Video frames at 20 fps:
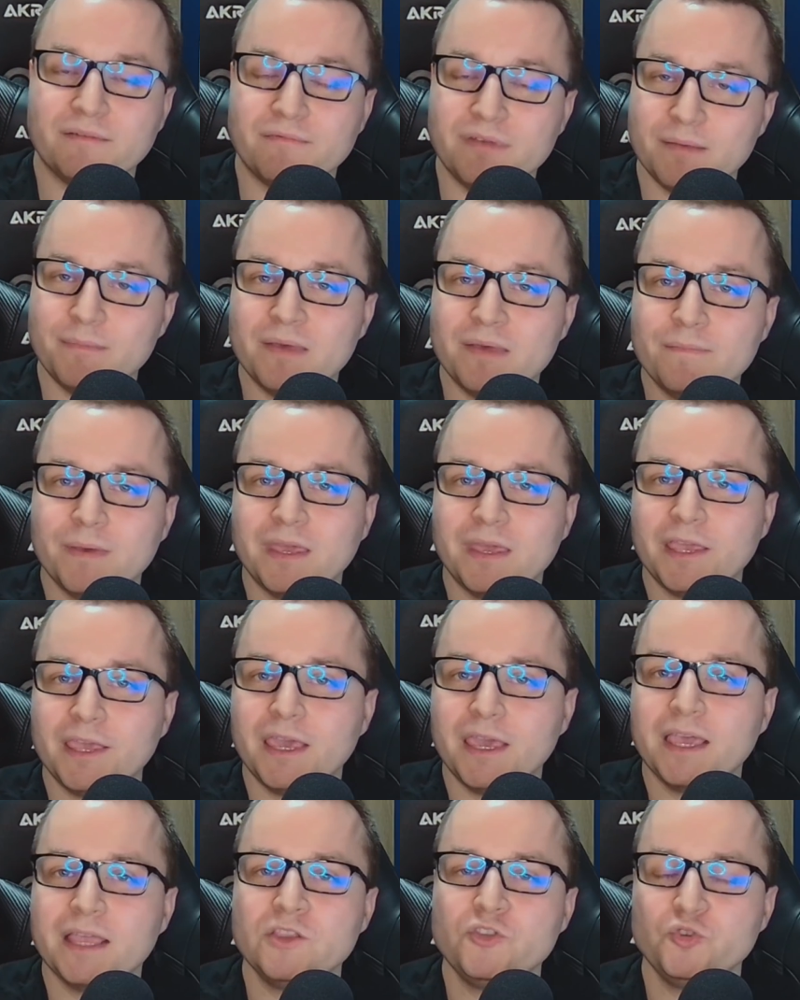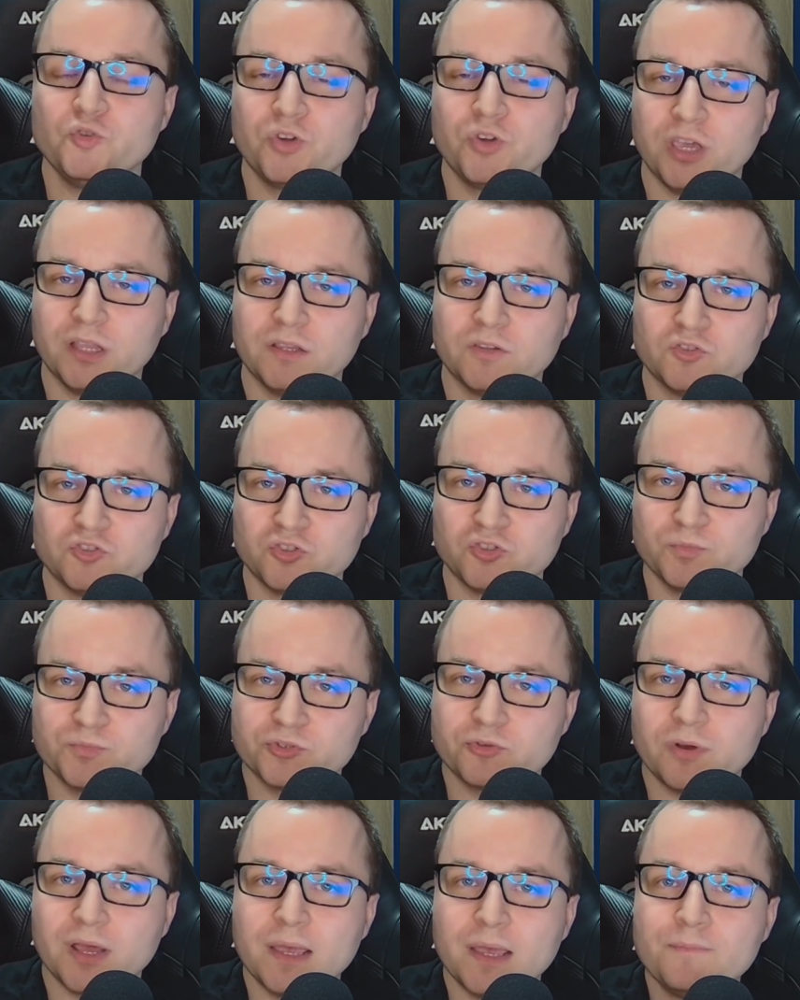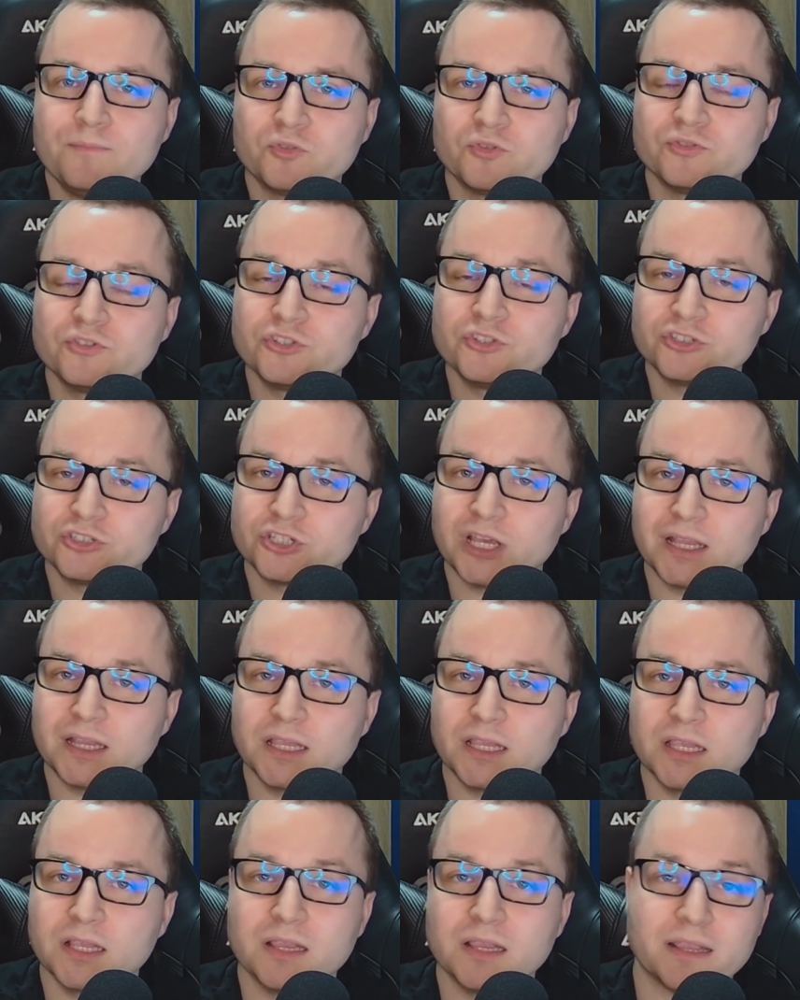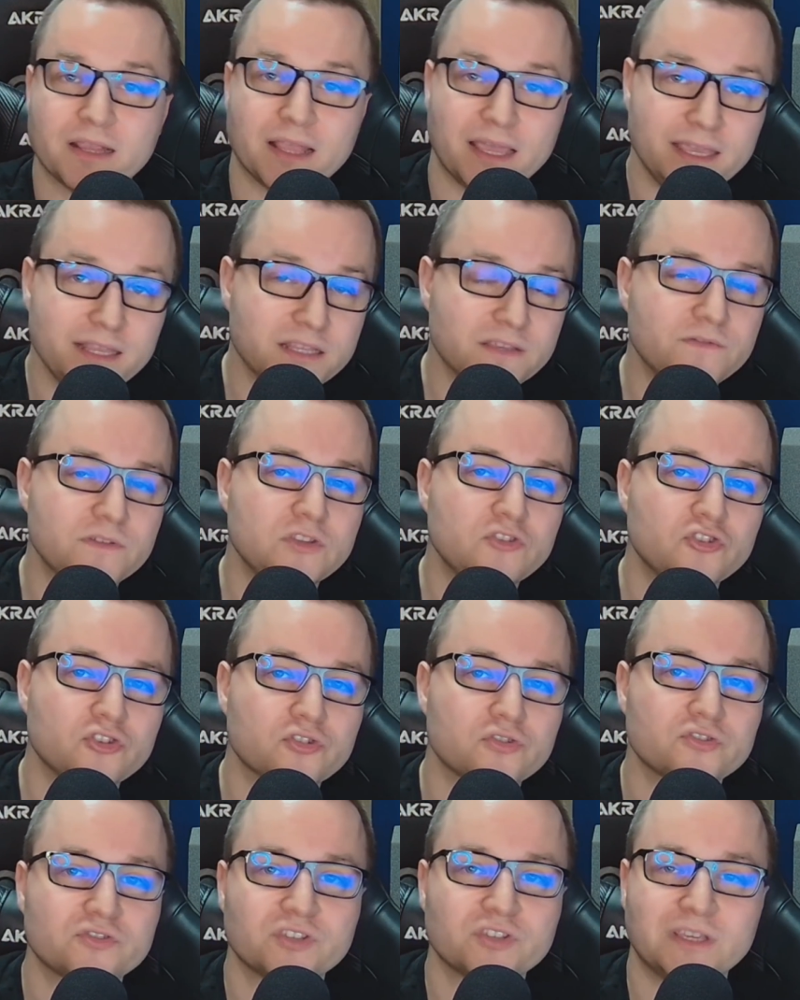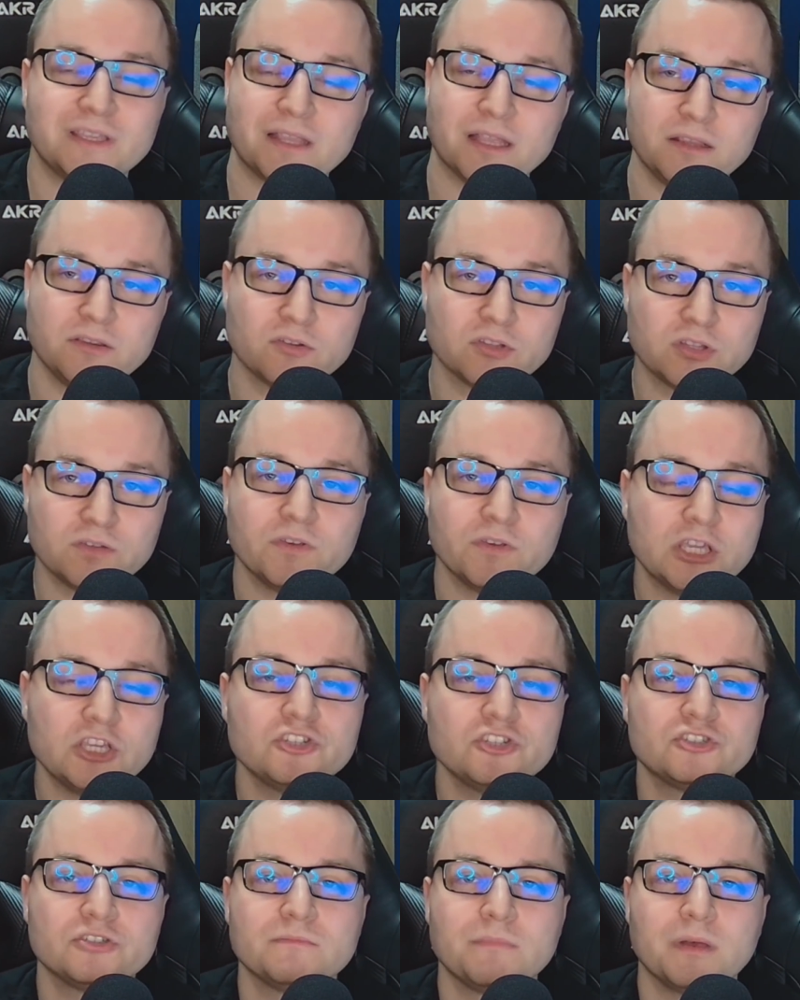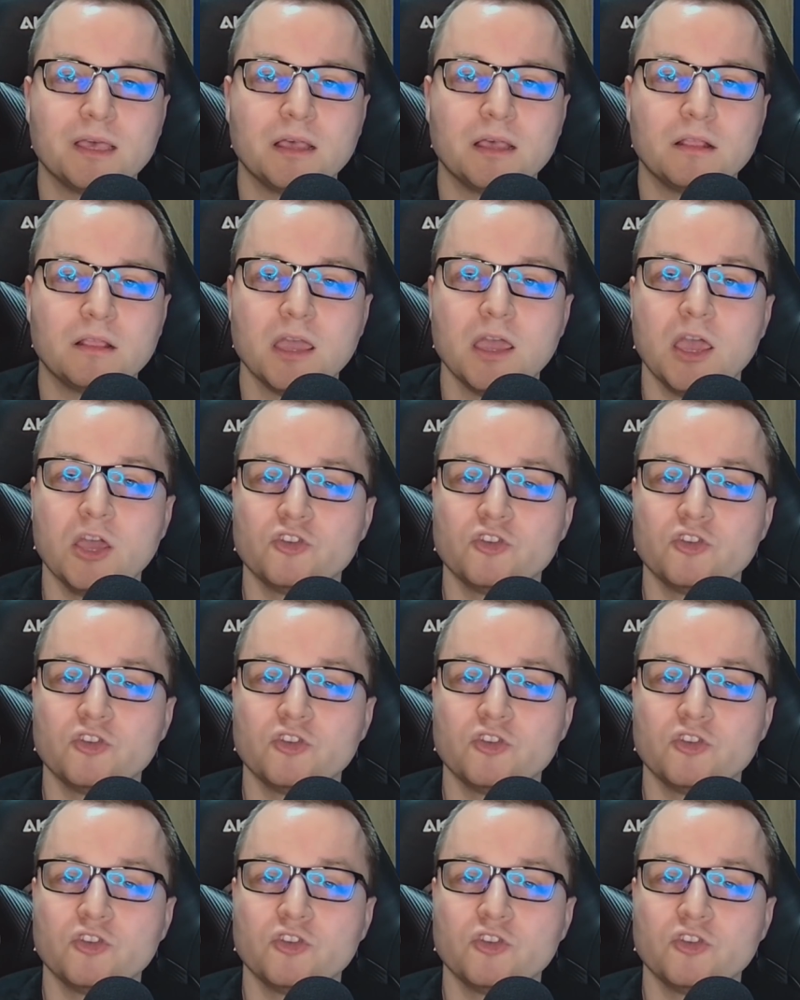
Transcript: Remember again, you can subscribe to this channel, like the videos, hit that notification bell,